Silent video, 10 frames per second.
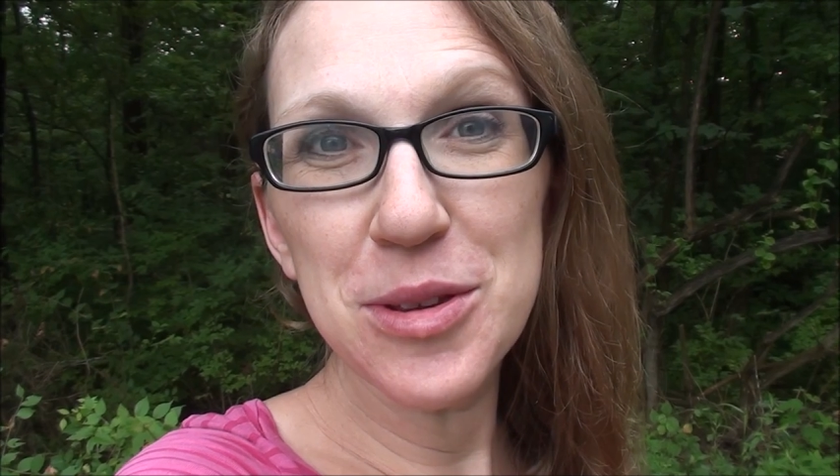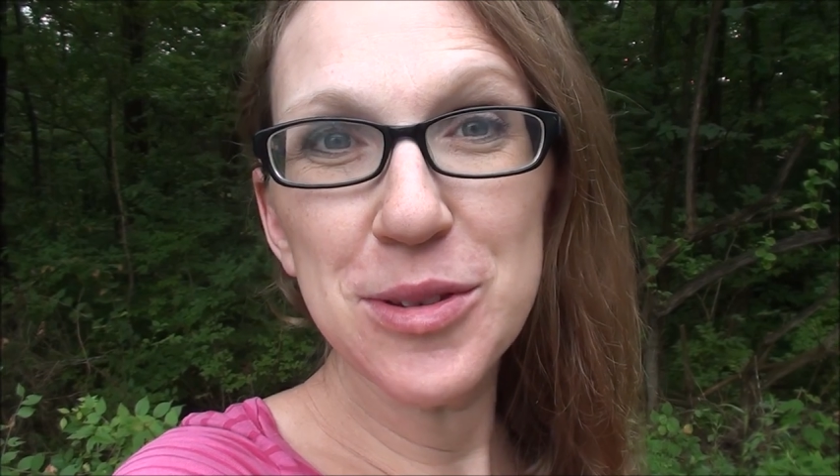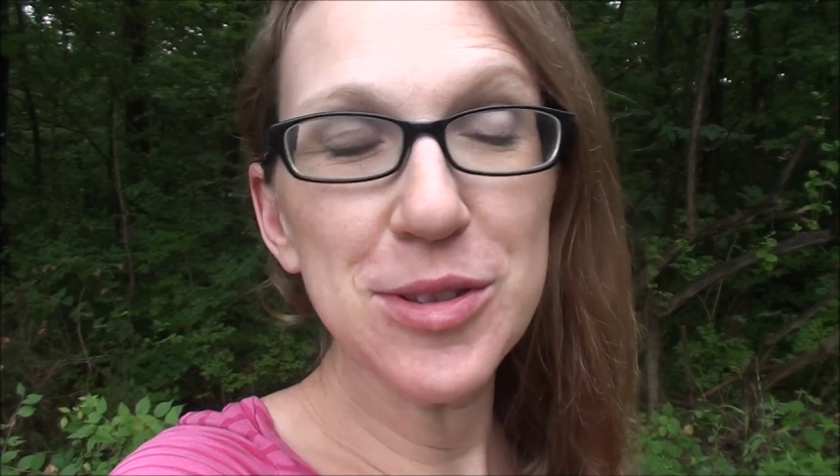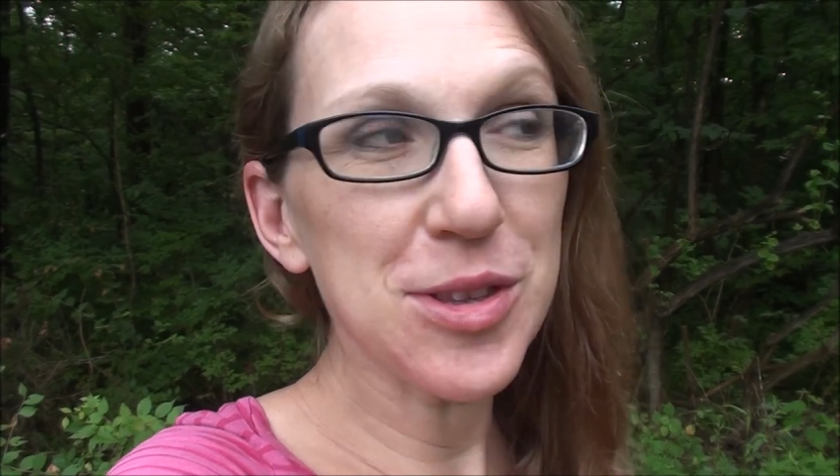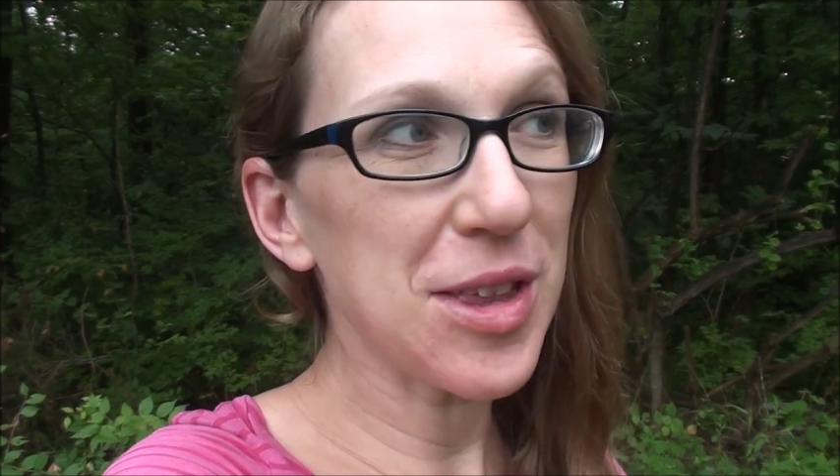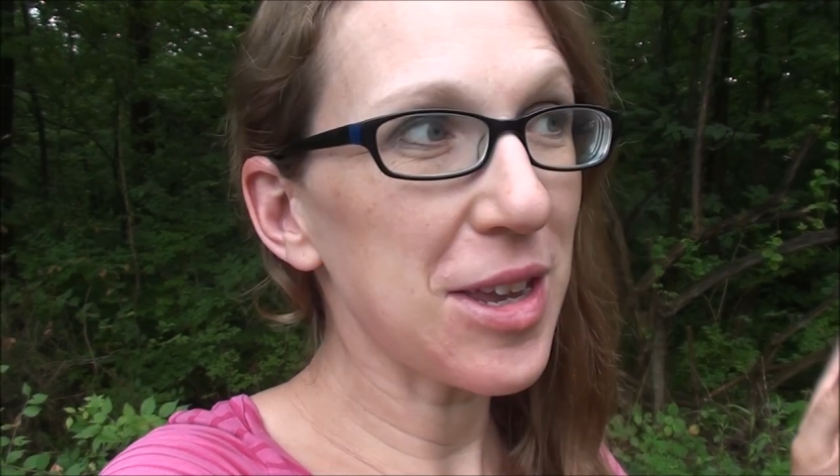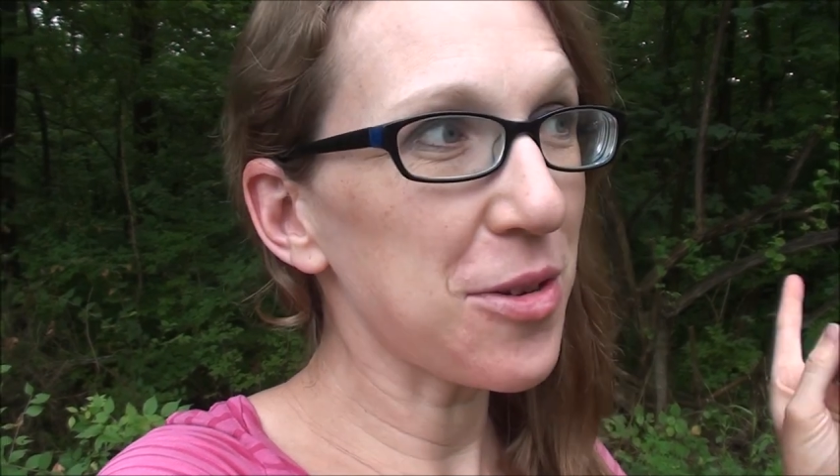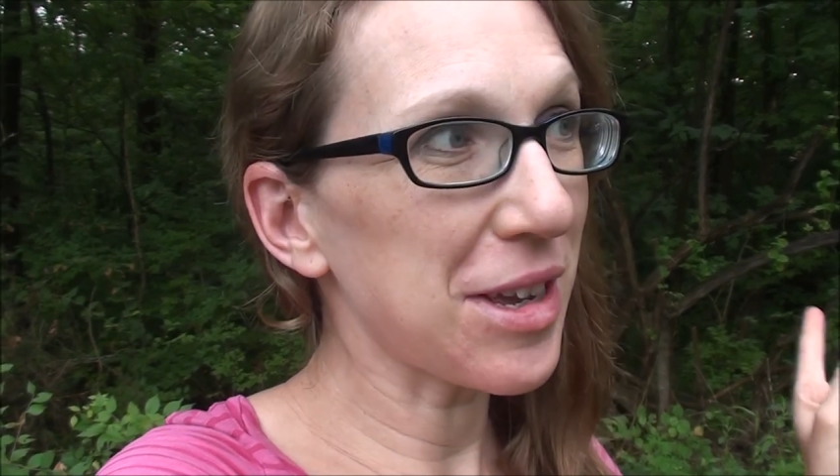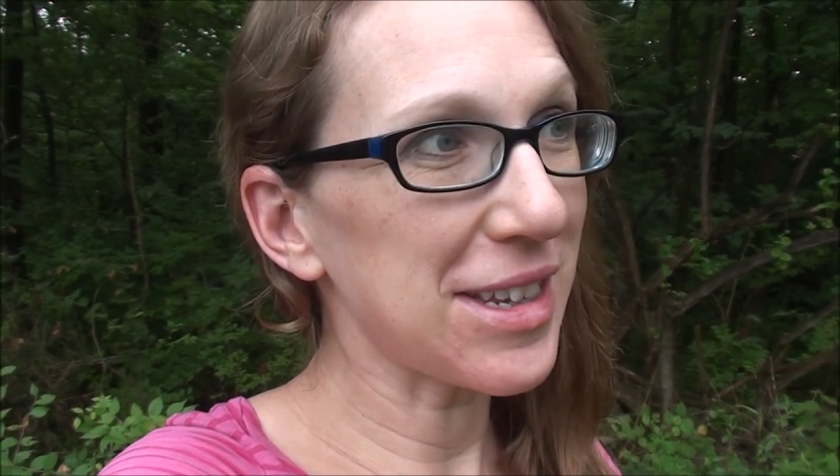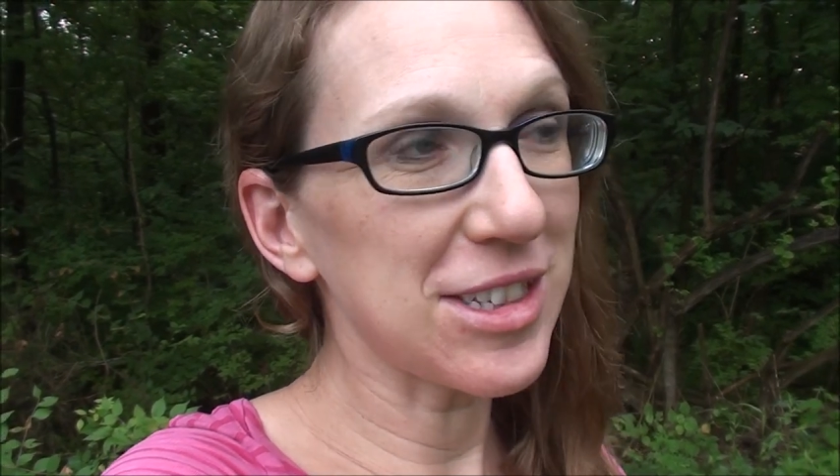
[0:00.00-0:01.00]
you so that
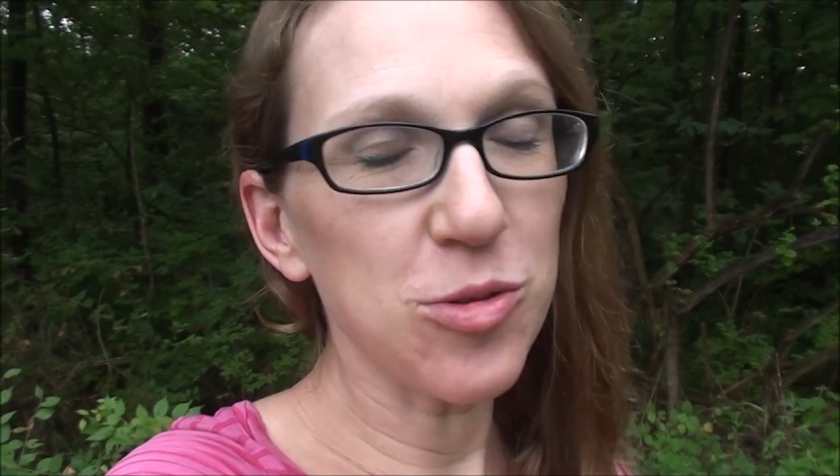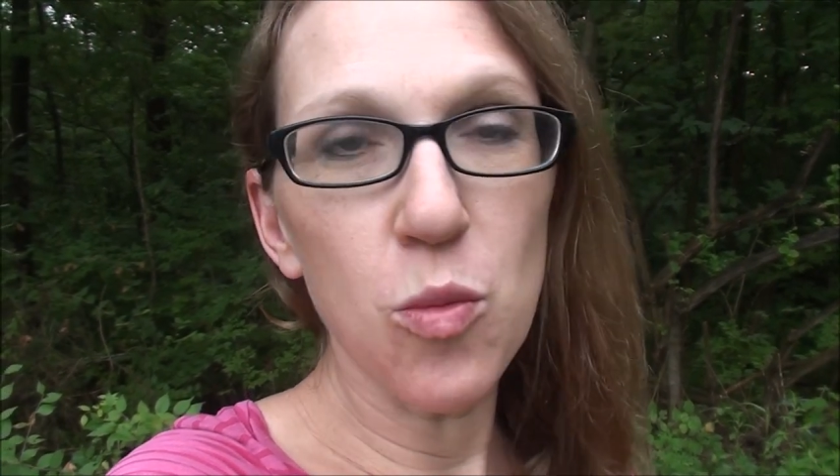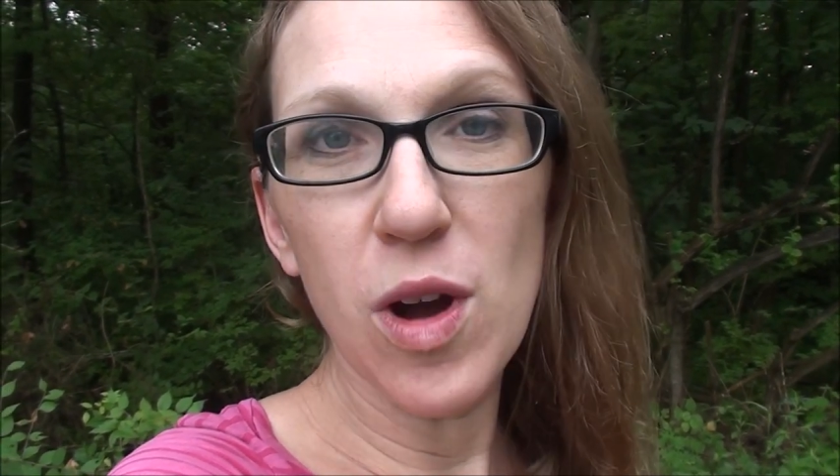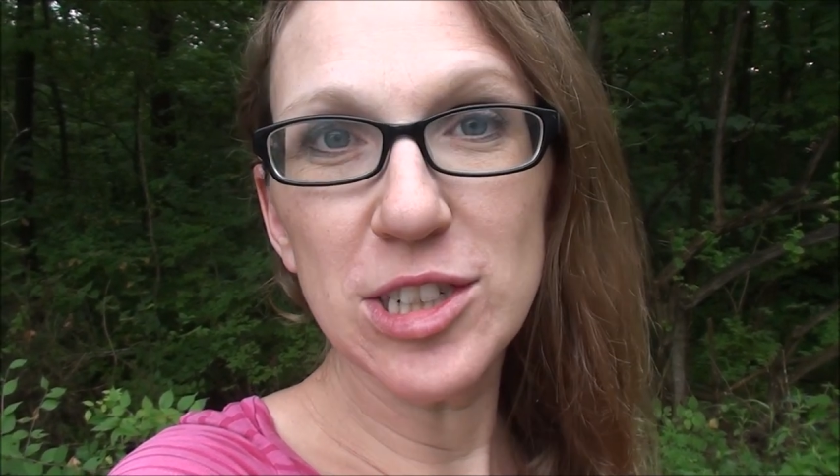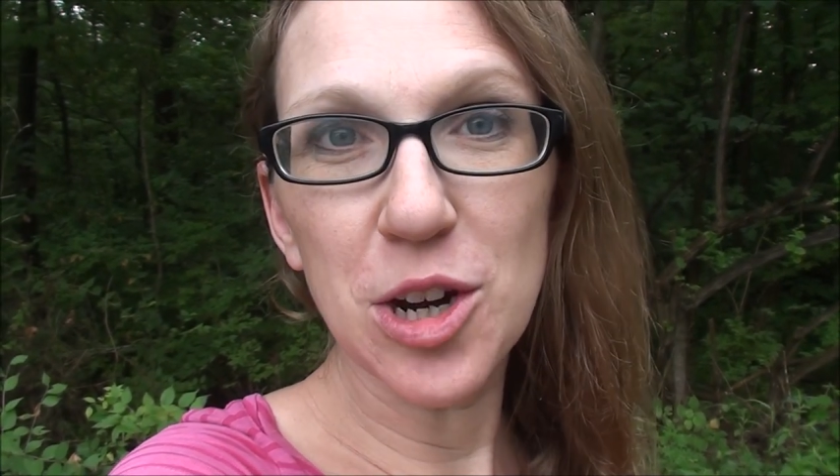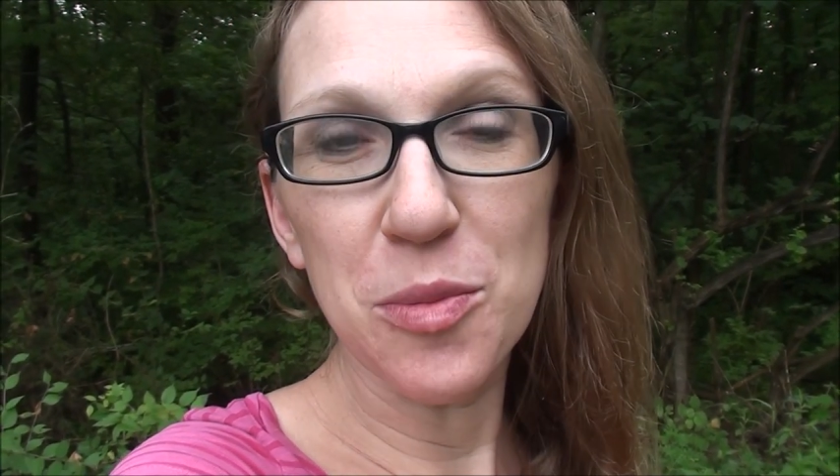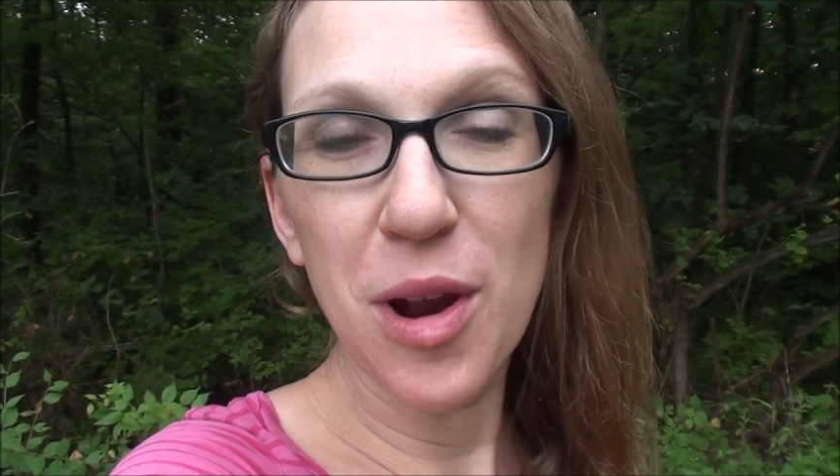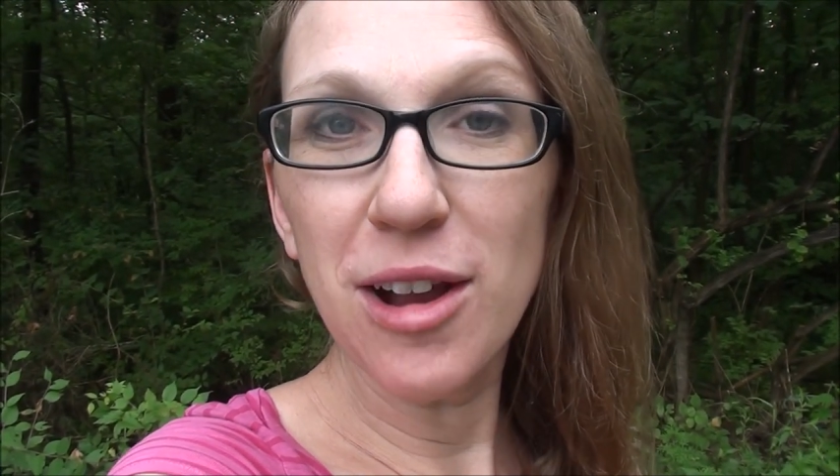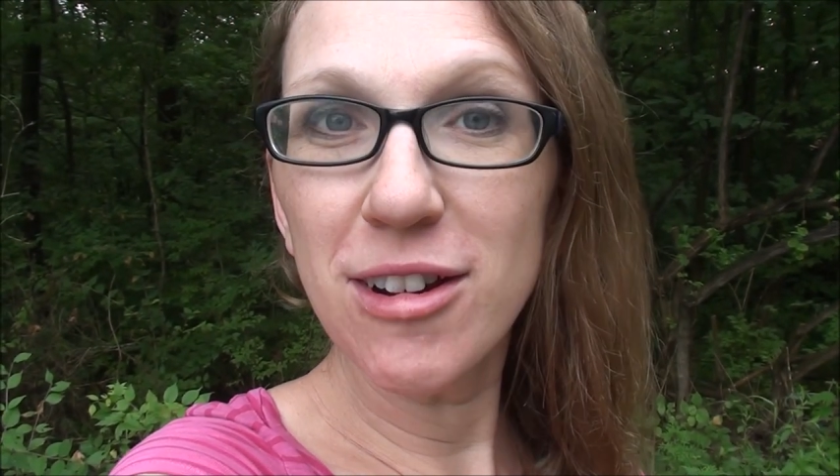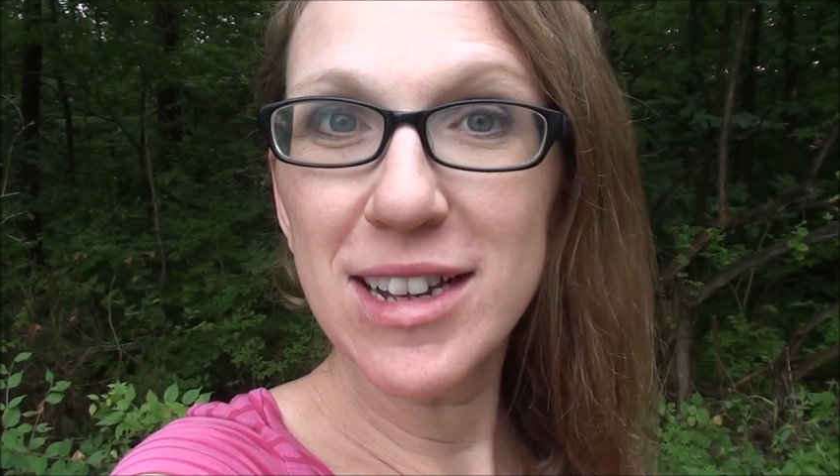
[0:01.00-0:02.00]
you can watch our
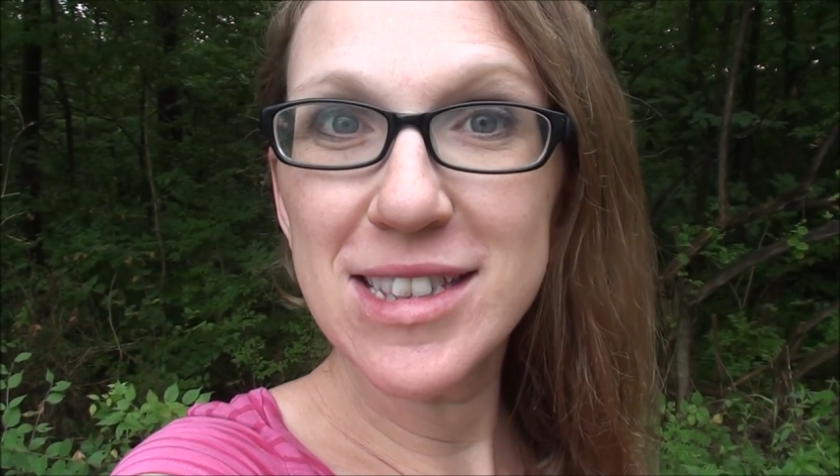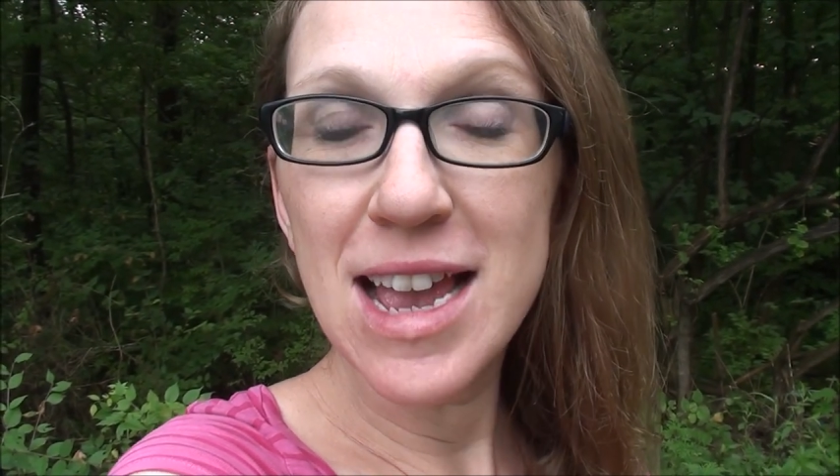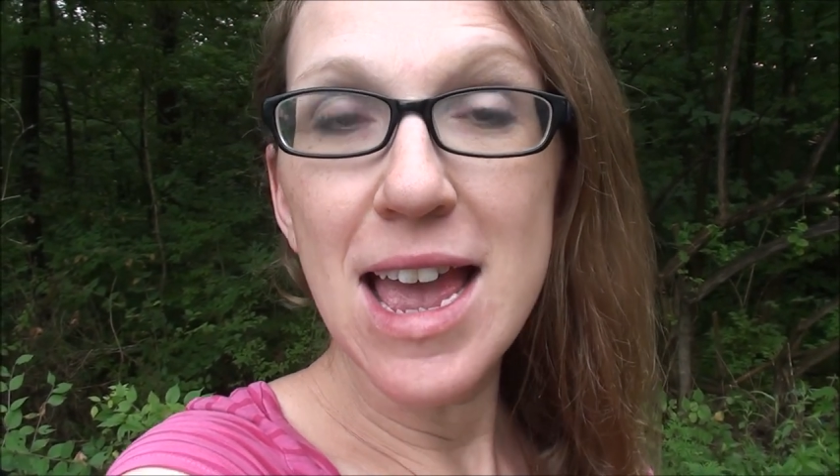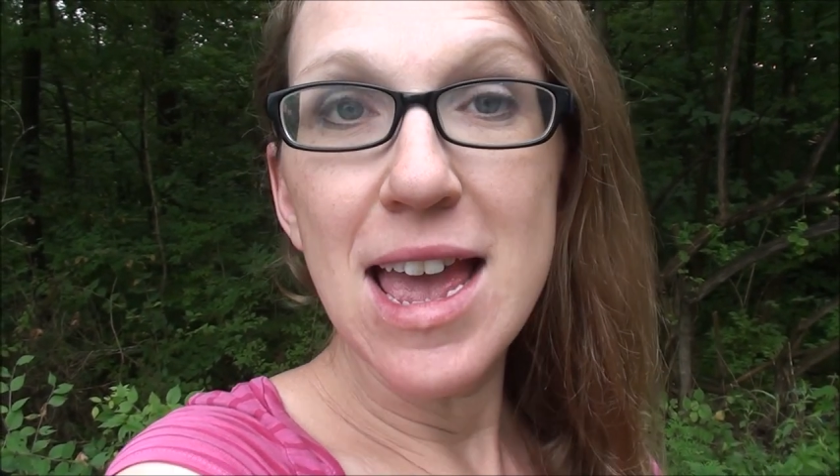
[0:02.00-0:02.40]
progress,